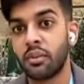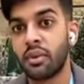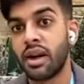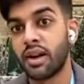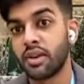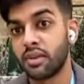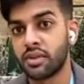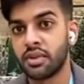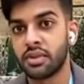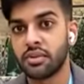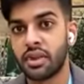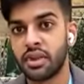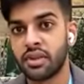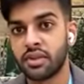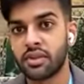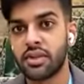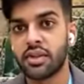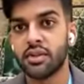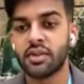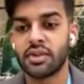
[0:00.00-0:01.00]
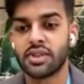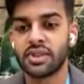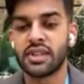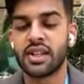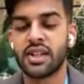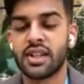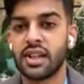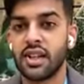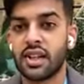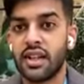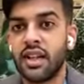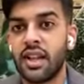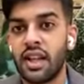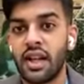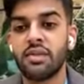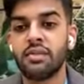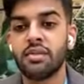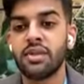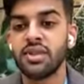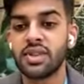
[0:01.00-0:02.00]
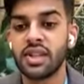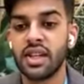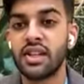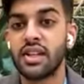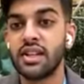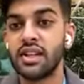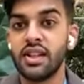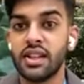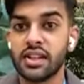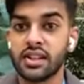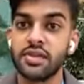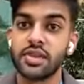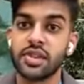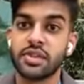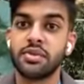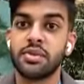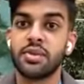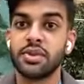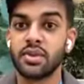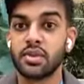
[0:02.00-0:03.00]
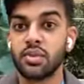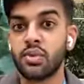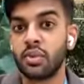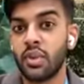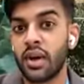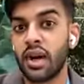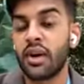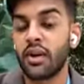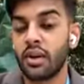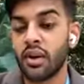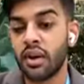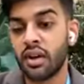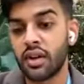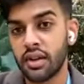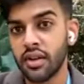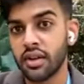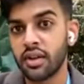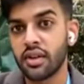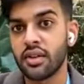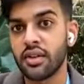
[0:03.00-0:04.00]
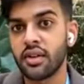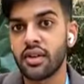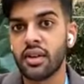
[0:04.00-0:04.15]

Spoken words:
while doing my degree, which is like it allowed me to gain a years of experience while learning